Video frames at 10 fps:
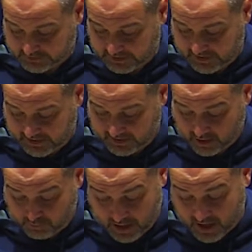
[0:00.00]
Uh, and
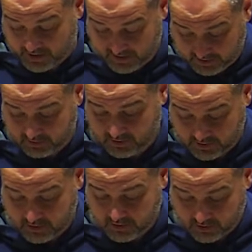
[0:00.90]
our blocking
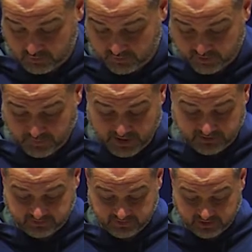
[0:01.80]
was the
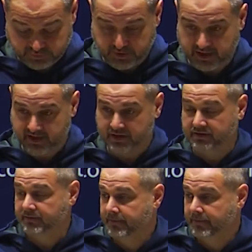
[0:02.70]
best it's been